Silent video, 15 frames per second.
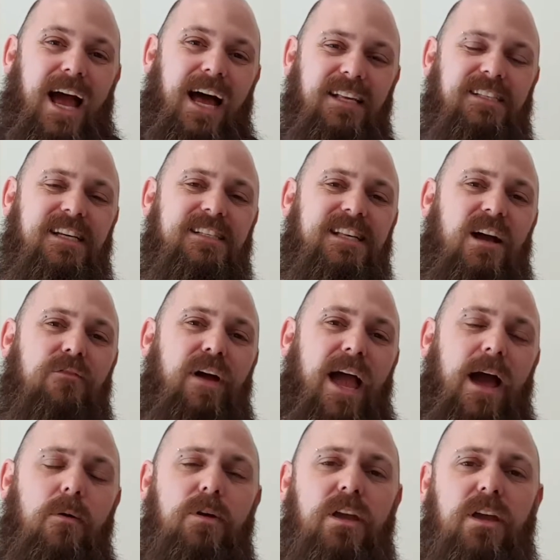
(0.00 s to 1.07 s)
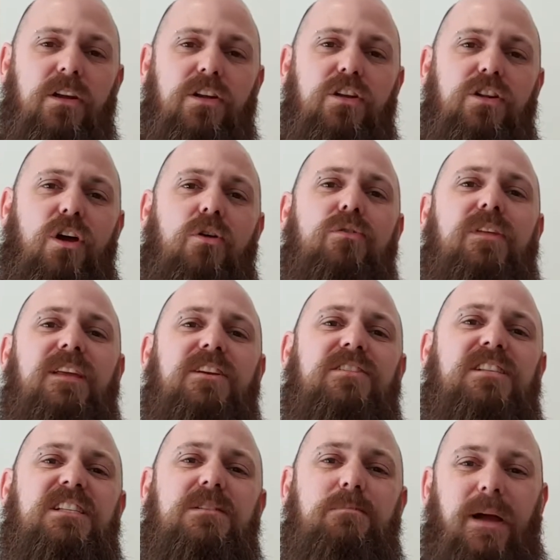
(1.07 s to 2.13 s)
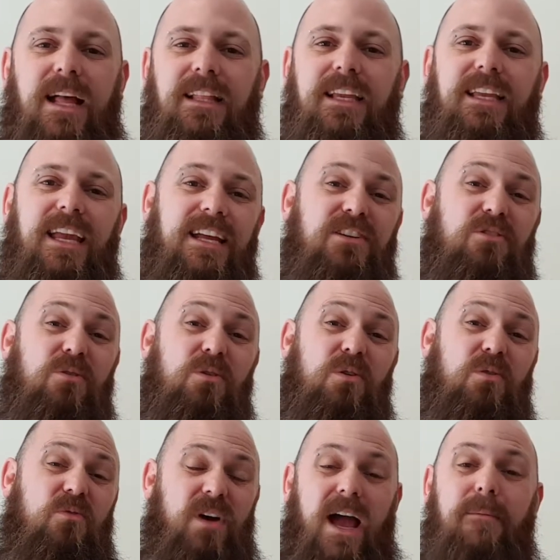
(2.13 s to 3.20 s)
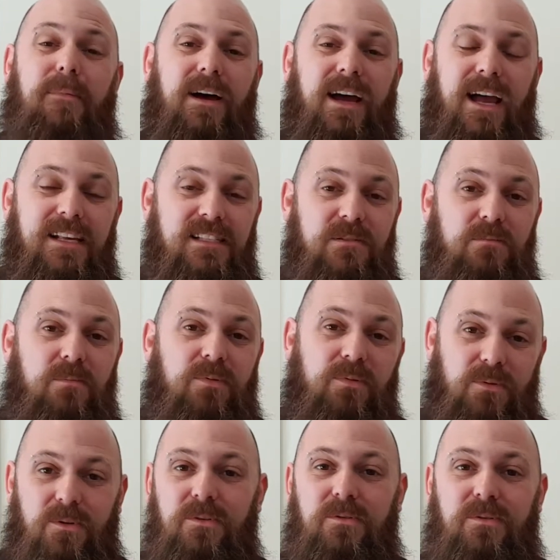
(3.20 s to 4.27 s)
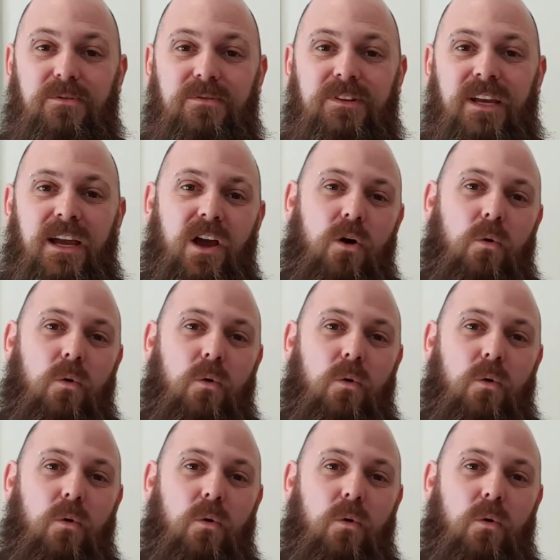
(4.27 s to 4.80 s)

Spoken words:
Ask yourself, how are you going to know that your spelling and or grammar has improved?